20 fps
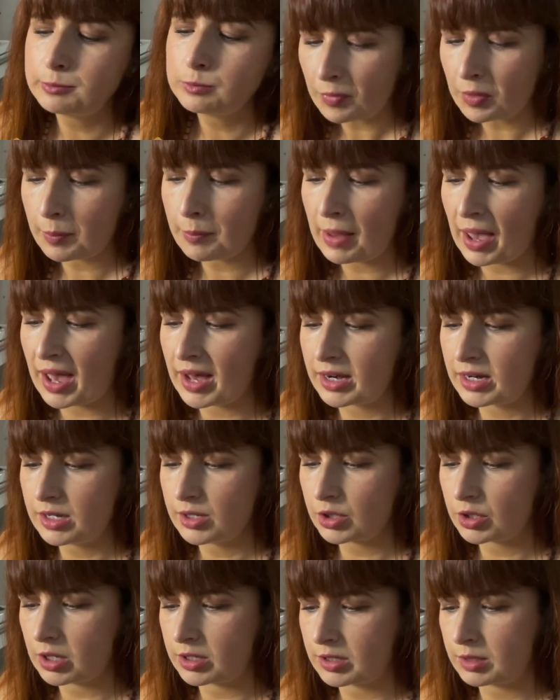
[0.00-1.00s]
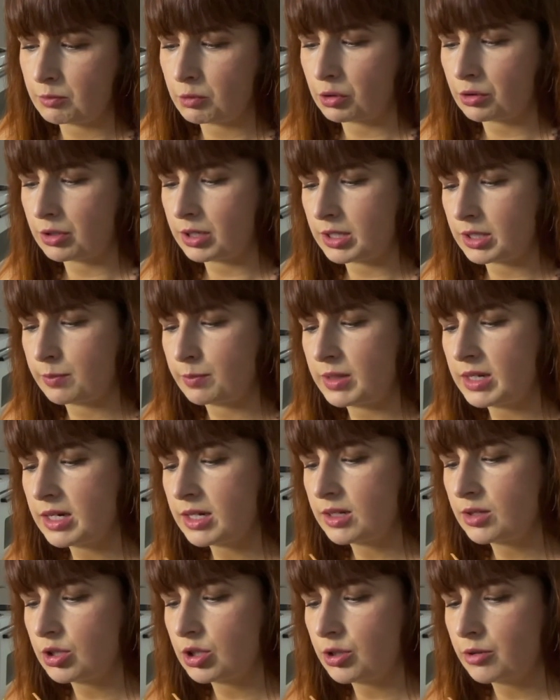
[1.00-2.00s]
The patty has got some
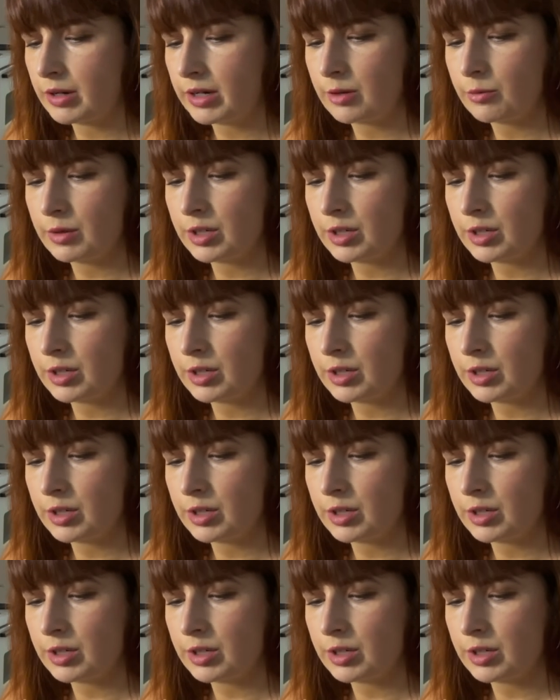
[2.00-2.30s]
crispiness to it,